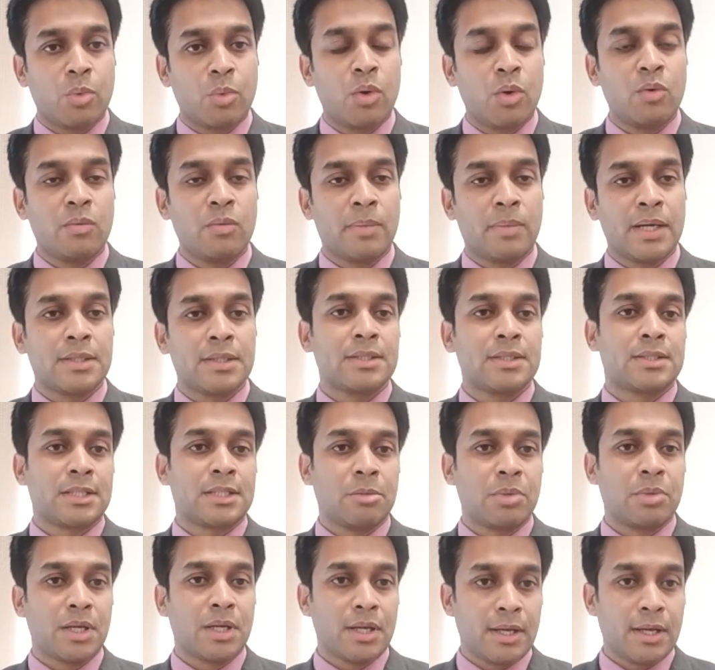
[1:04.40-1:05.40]
move by the
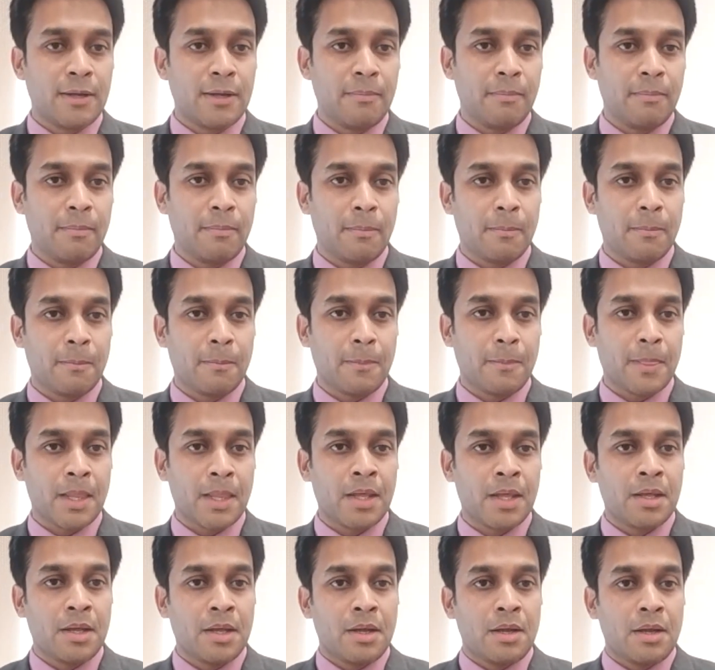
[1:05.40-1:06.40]
CBE
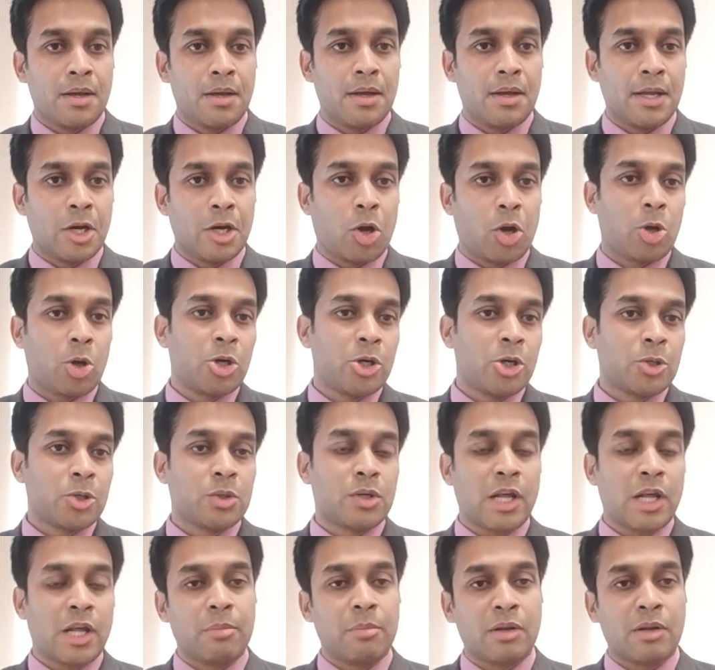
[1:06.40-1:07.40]
in order to
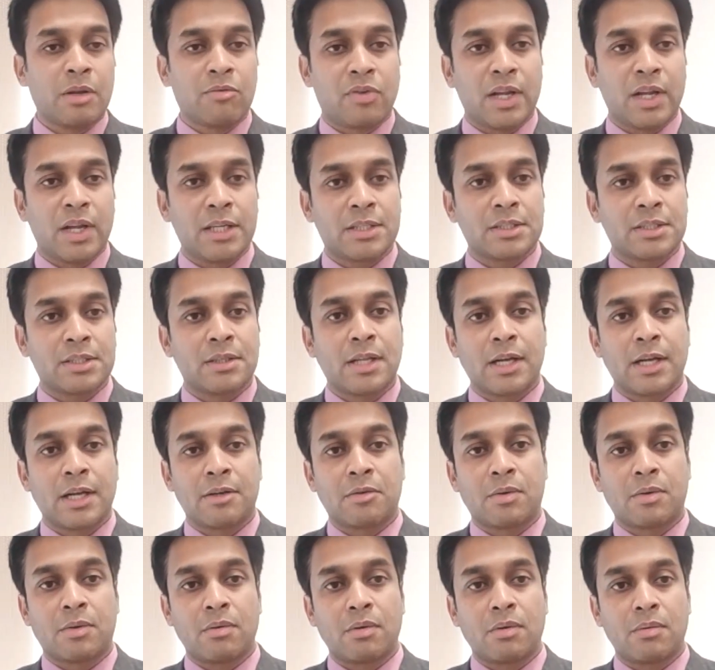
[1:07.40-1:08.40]
tame inflation
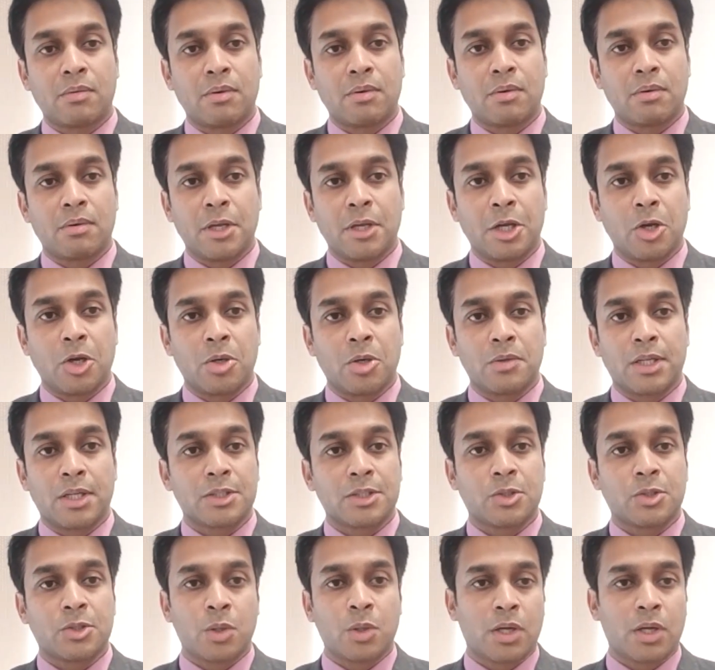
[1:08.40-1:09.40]
that's
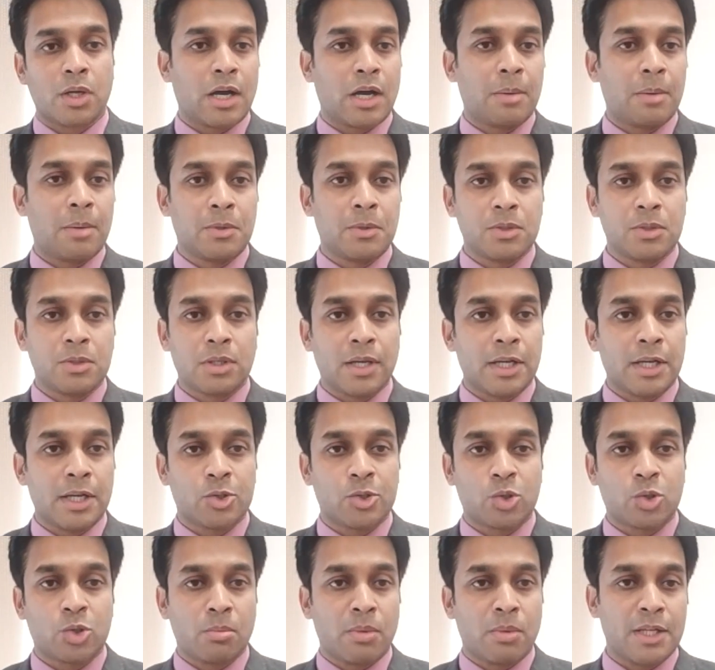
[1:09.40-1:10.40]
going to come over the
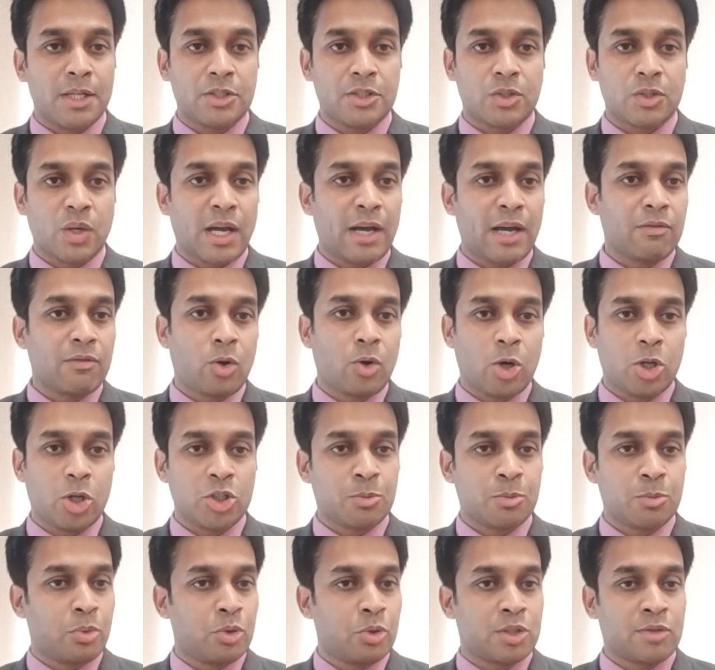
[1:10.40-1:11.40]
next 2 months. You have
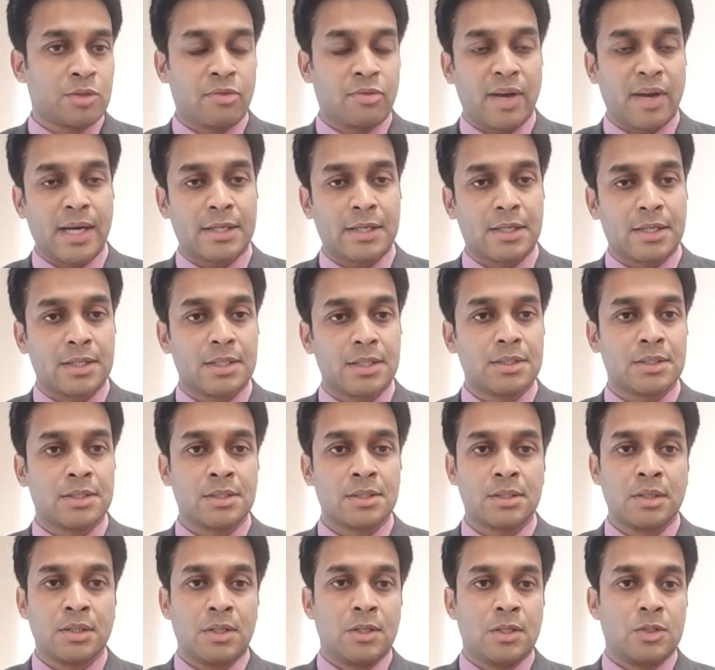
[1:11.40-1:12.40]
cost push
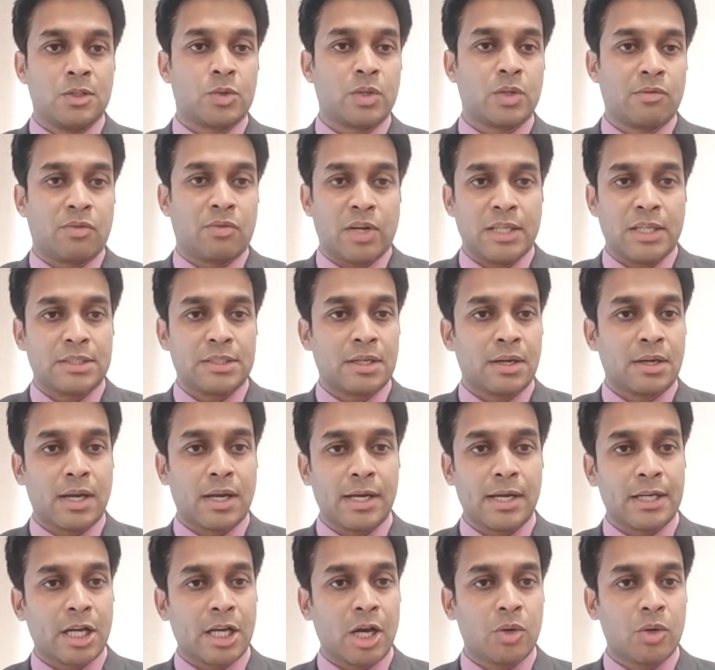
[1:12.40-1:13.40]
factors. So inflation
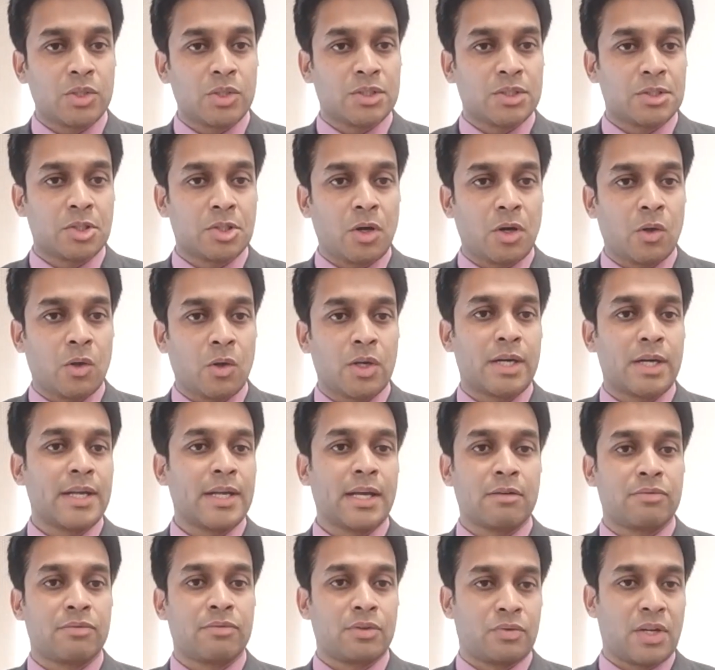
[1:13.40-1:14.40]
right now is already
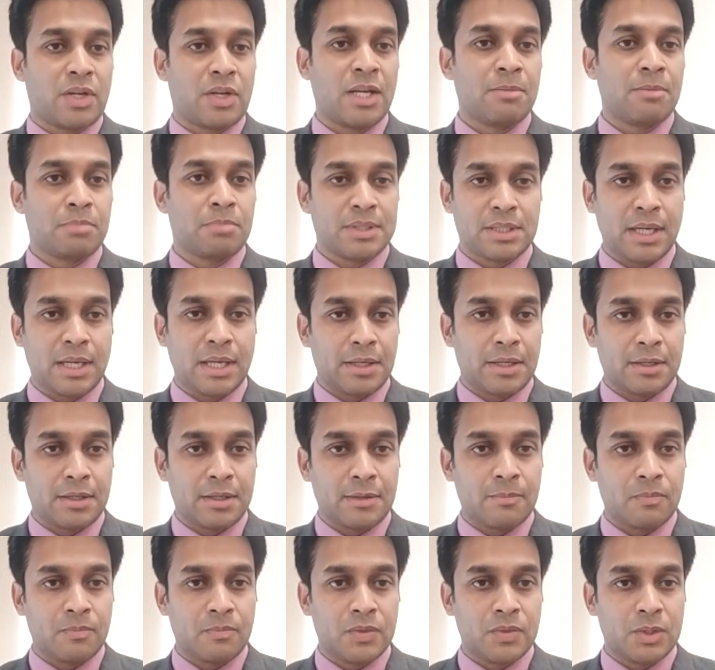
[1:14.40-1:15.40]
at 15%.
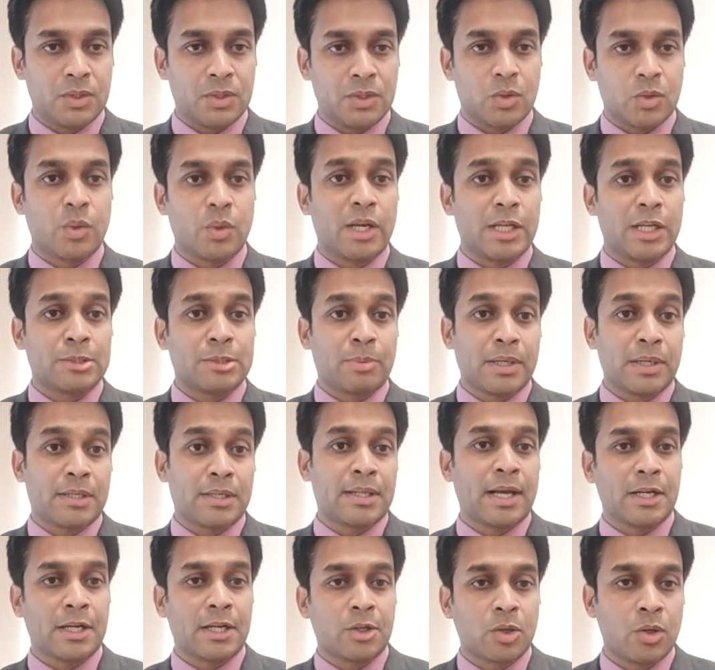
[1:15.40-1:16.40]
So we expect
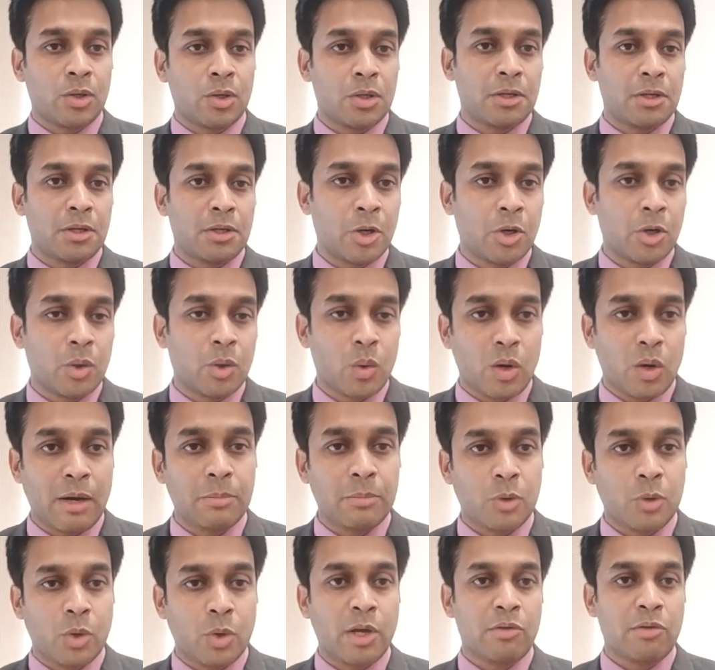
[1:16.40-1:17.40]
that to go
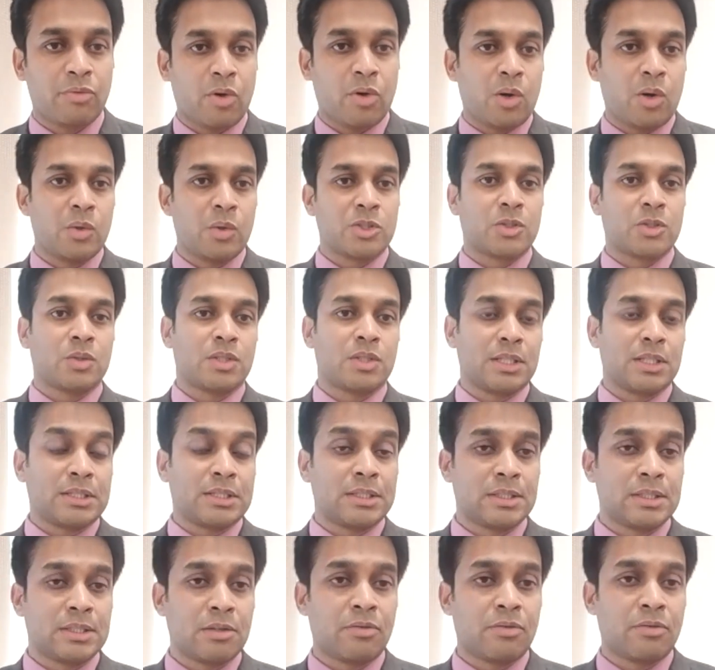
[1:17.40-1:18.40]
up going forward. So
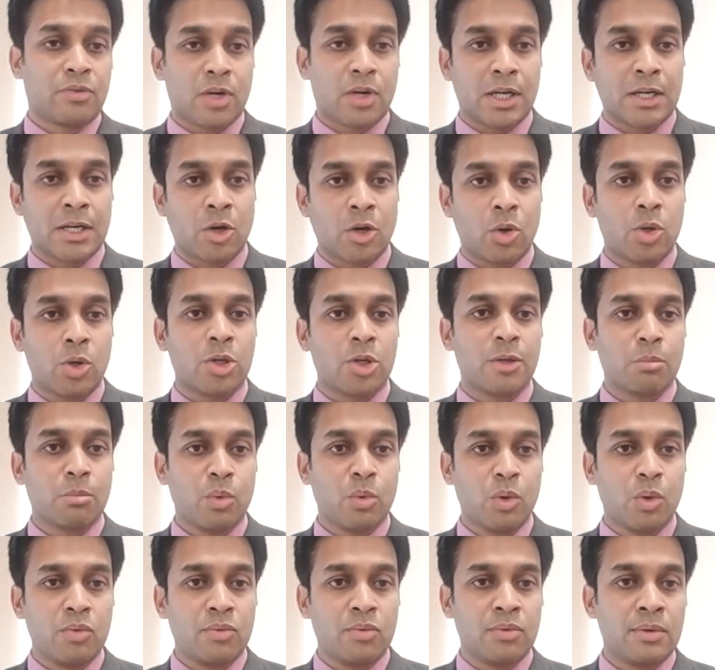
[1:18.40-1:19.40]
this is a front-loaded
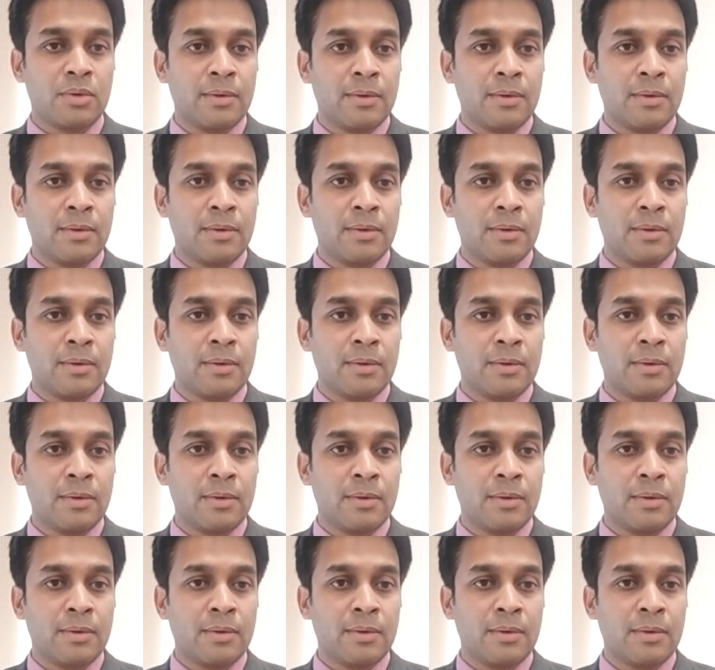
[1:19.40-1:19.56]
move.